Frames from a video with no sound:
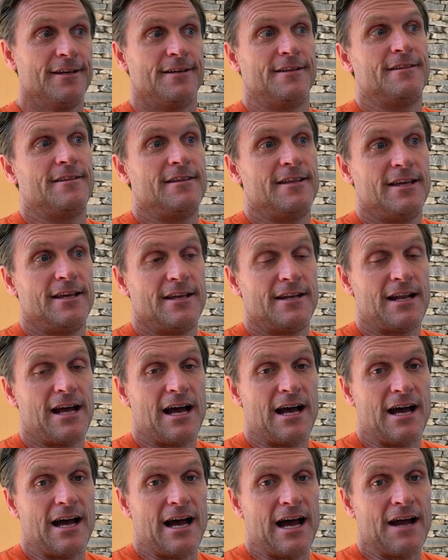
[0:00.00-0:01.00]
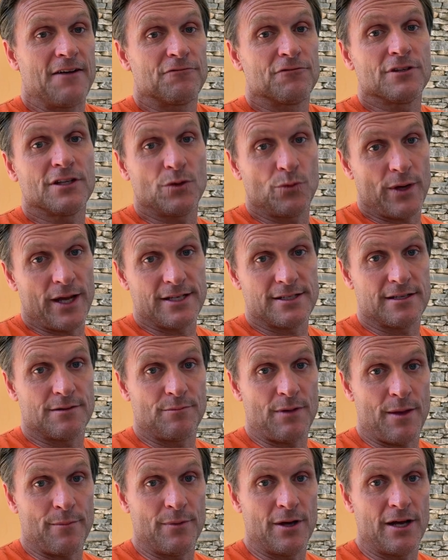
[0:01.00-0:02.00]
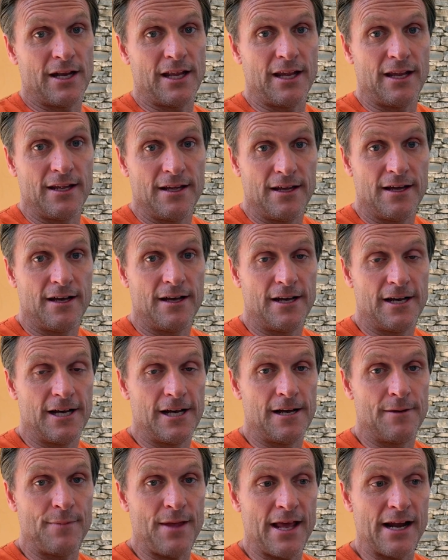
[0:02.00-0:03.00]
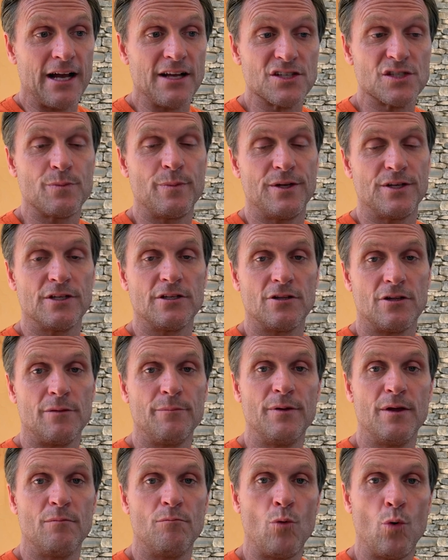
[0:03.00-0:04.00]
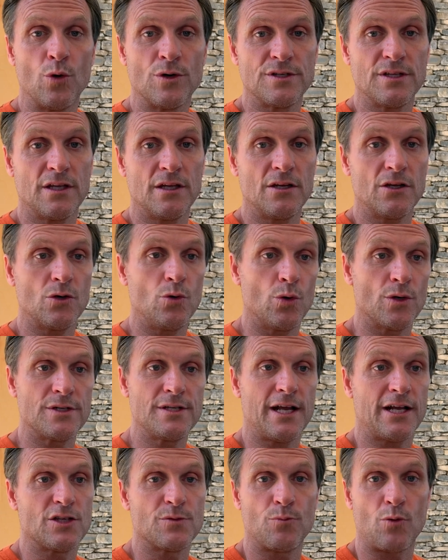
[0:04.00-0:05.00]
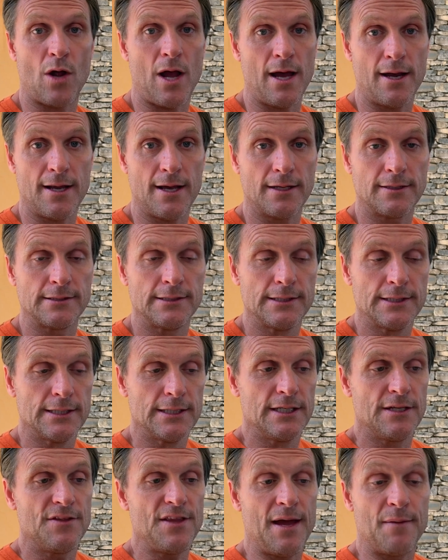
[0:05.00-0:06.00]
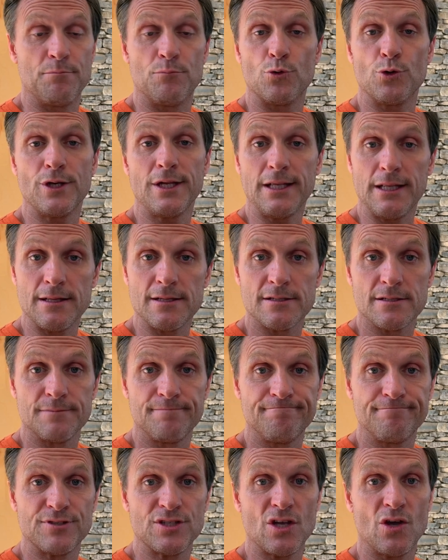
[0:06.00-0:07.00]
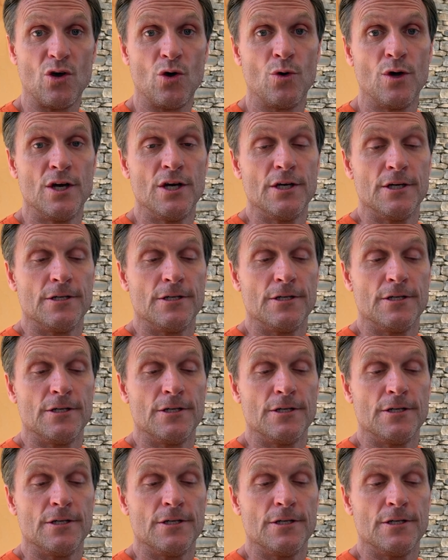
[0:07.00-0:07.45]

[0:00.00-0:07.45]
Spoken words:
then I've really wasted my money. And I'll spend a little bit more to get a Gore-Tex product that breathes. So,